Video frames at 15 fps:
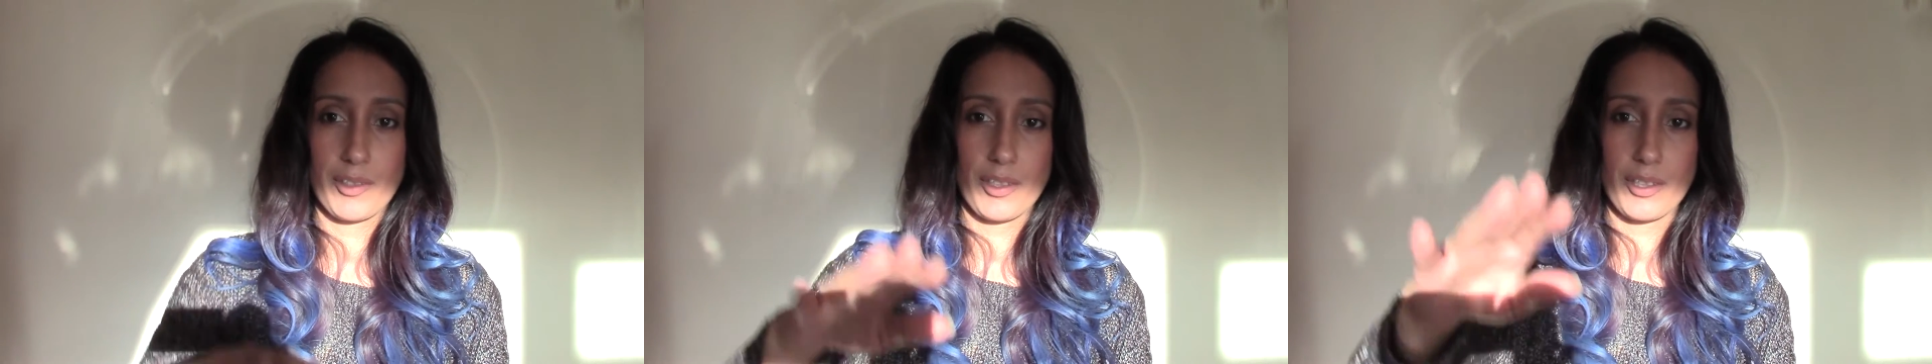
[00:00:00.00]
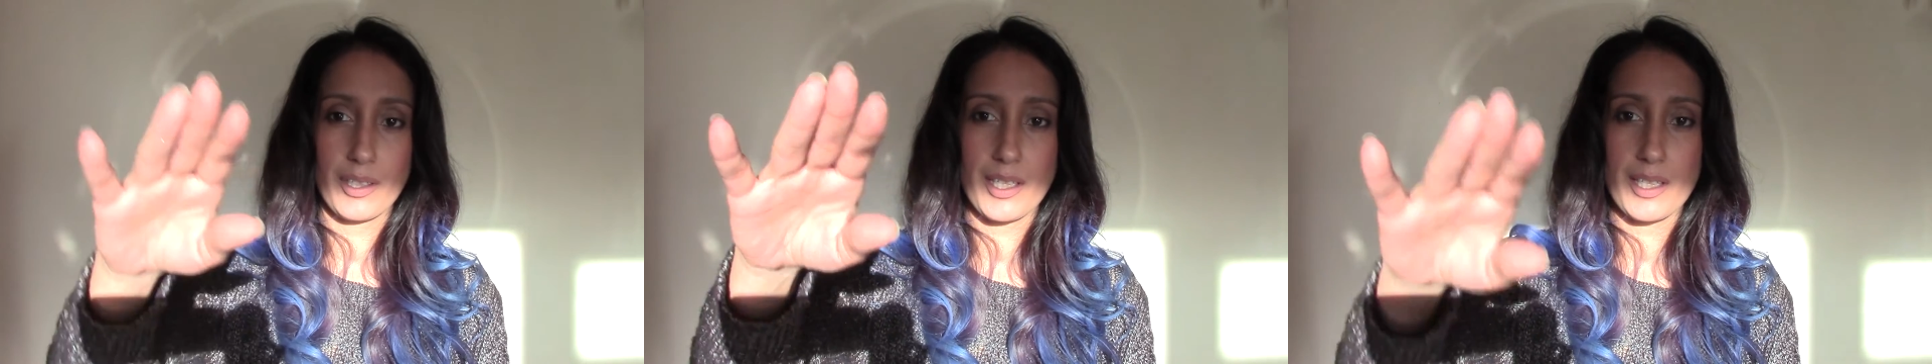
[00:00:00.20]

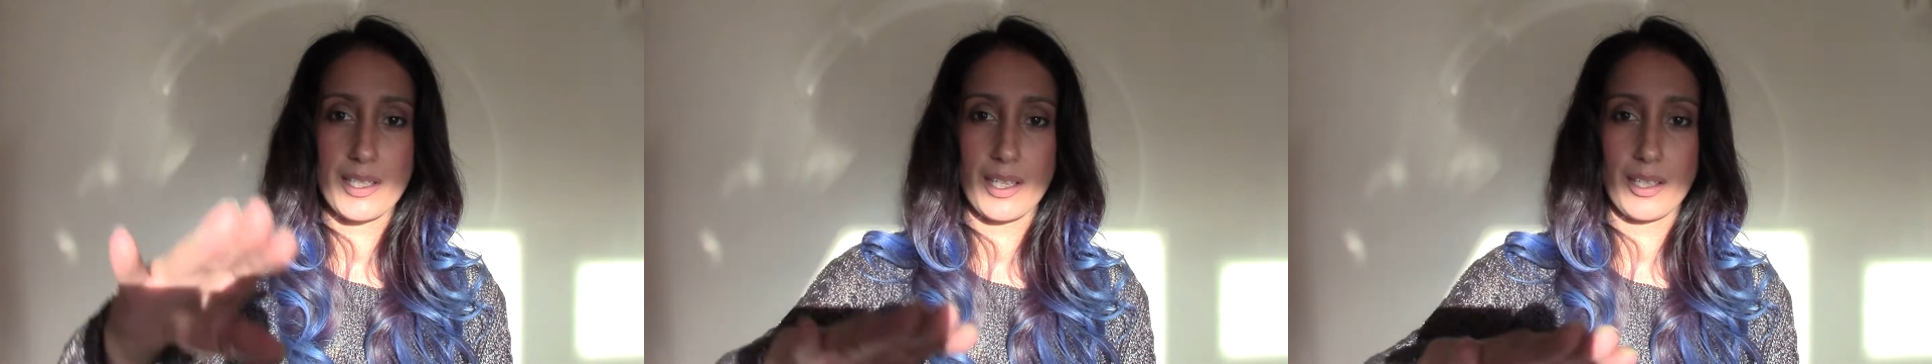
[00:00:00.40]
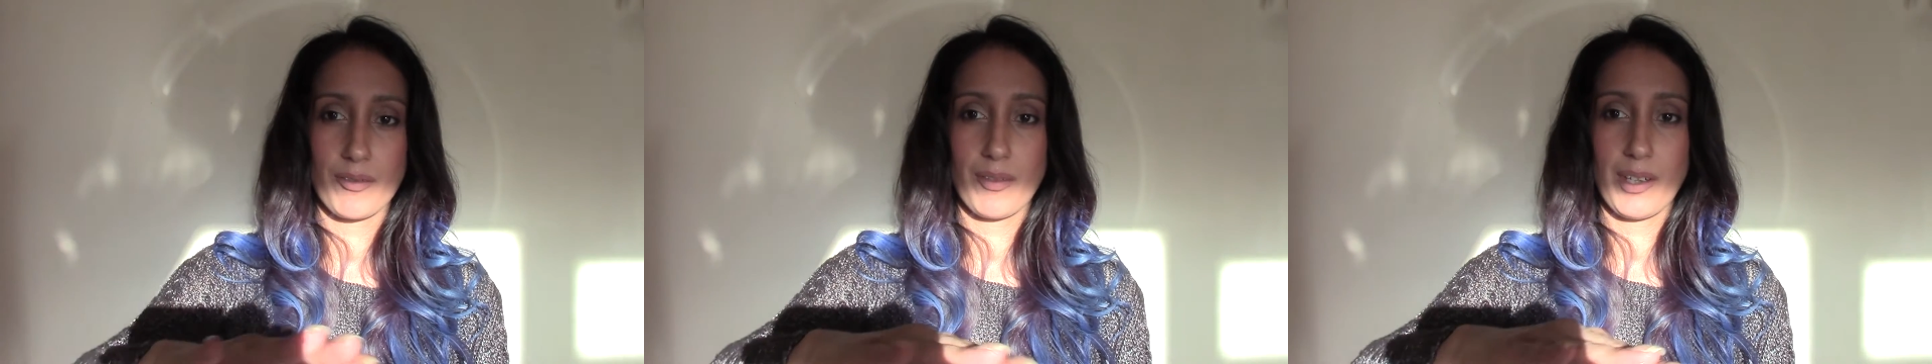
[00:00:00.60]
God, this
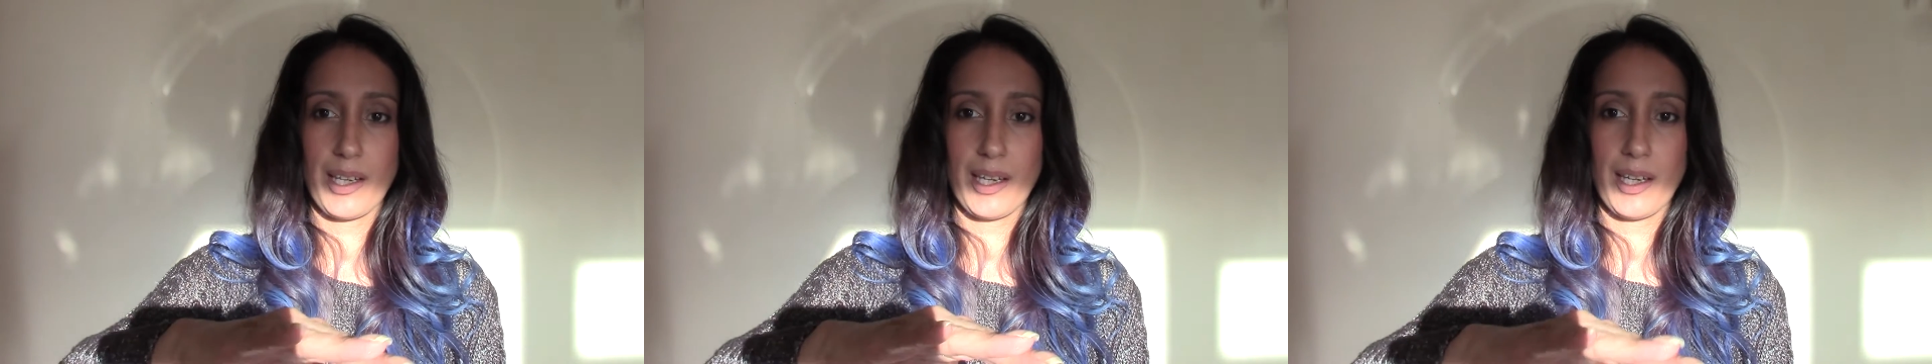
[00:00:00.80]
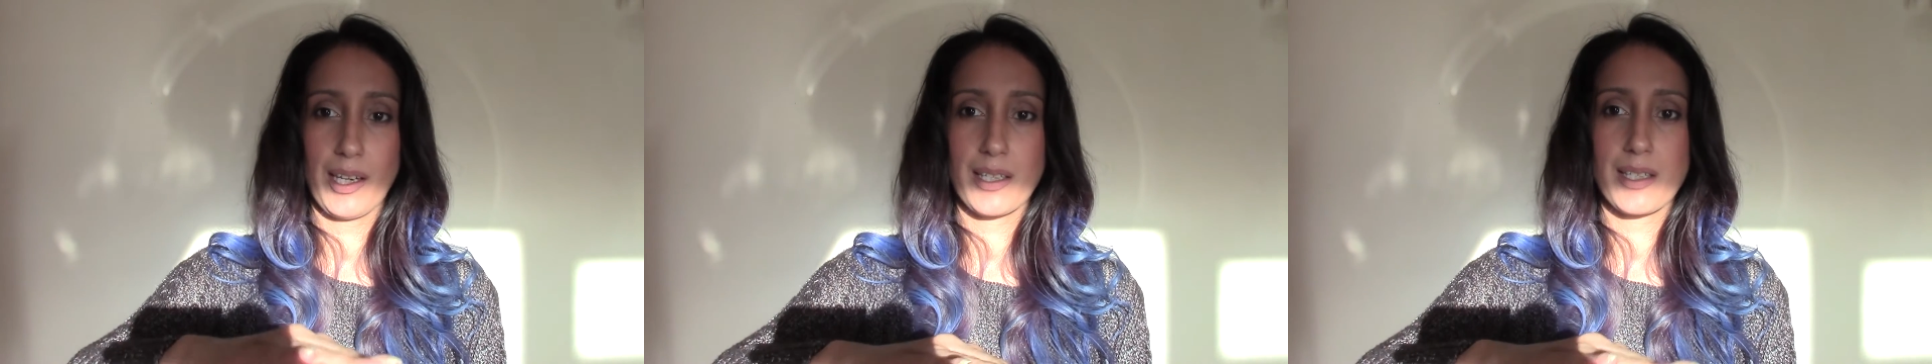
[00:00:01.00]
sun
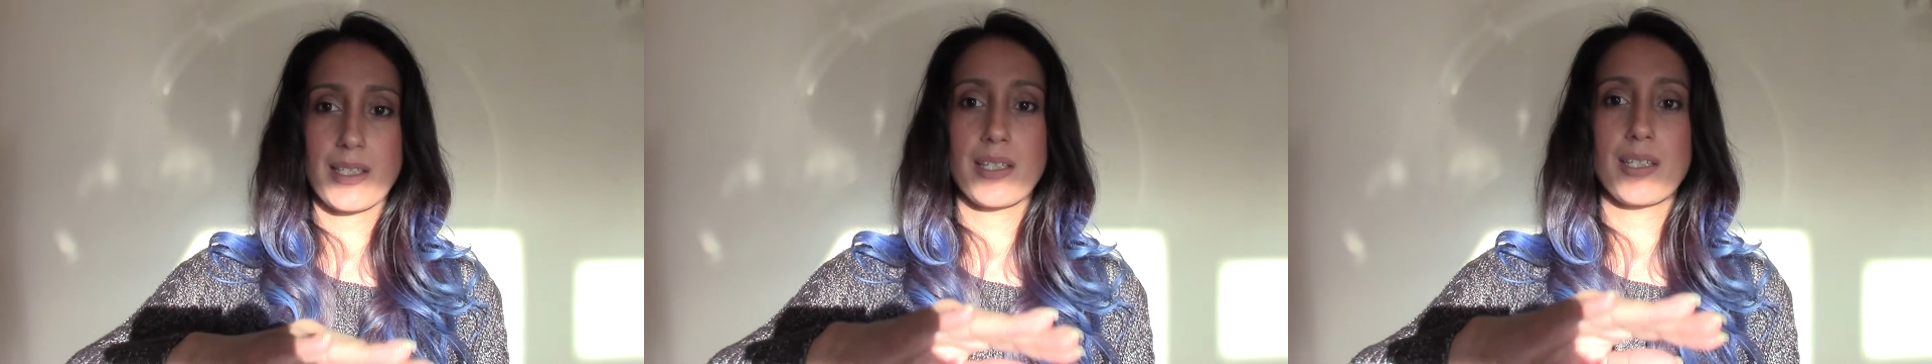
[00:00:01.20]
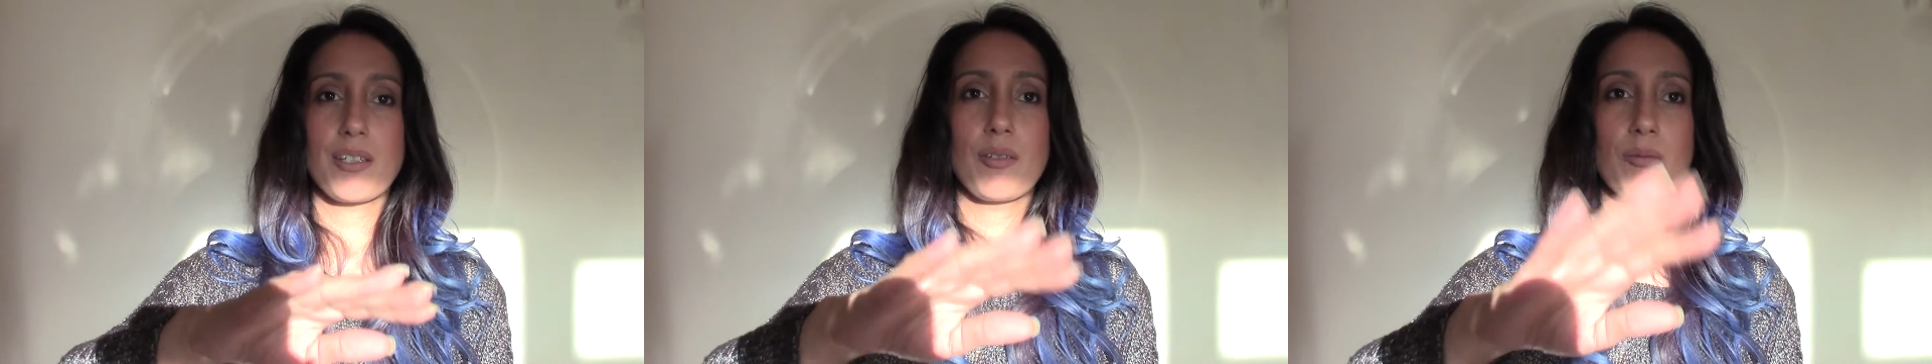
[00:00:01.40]
really needs
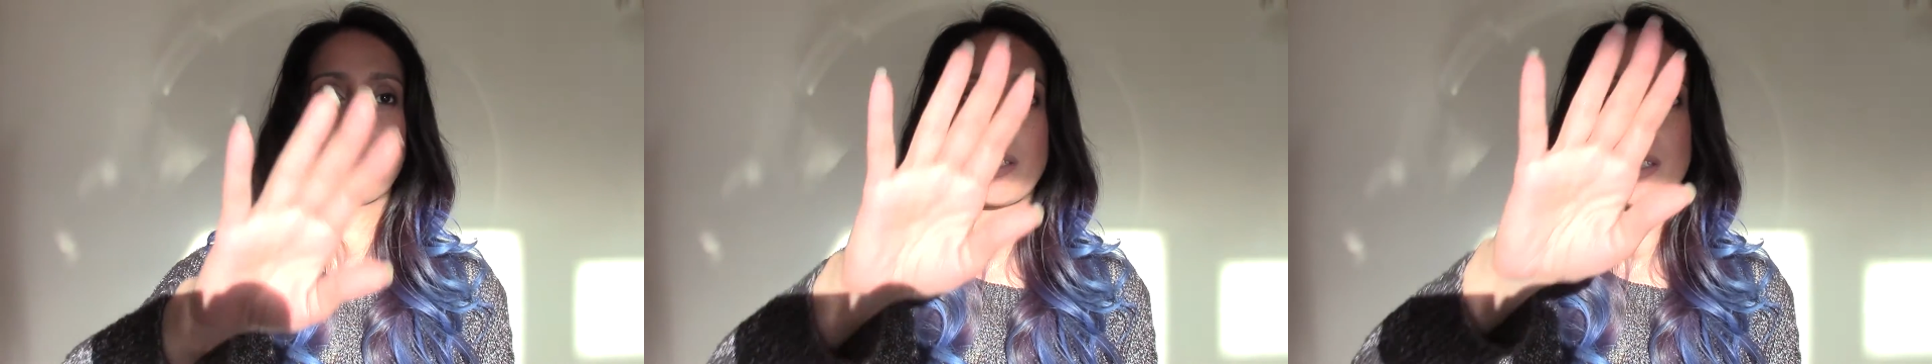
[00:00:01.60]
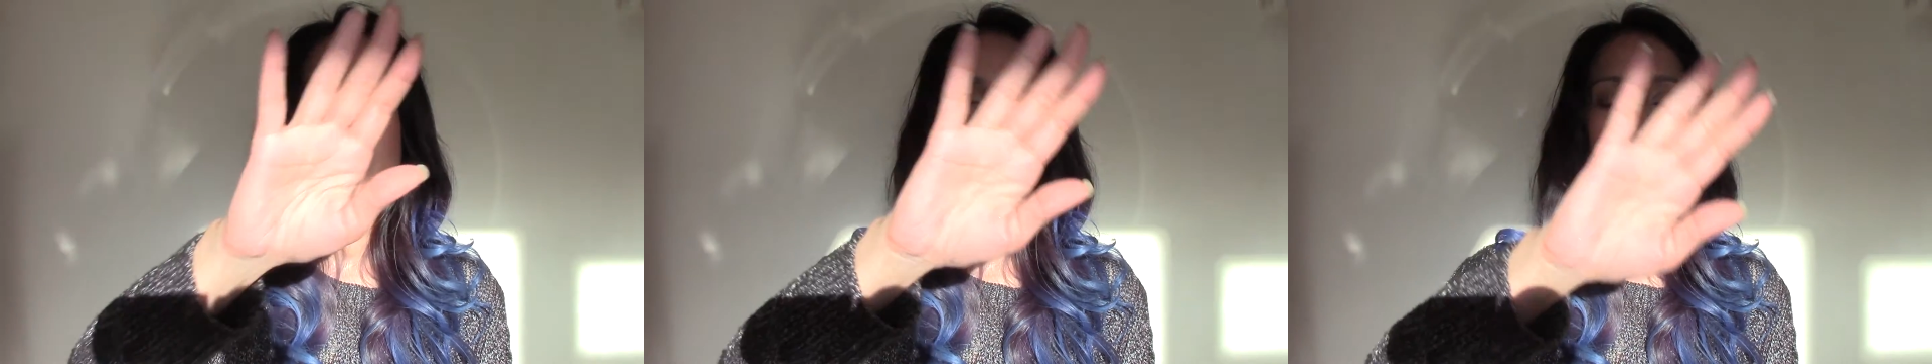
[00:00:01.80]
to do
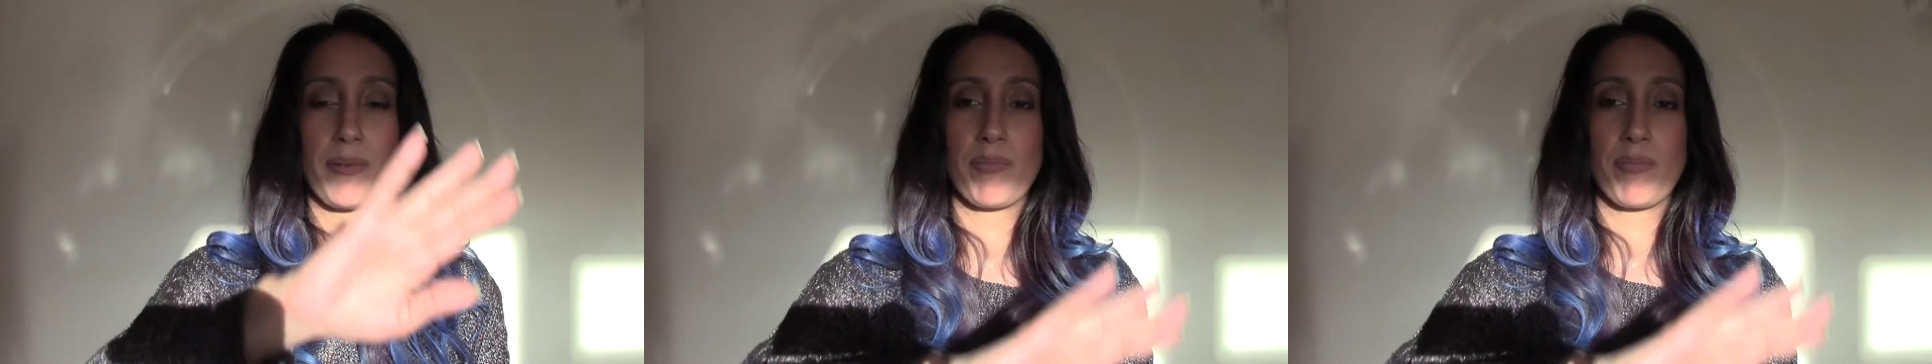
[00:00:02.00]
one, doesn't it?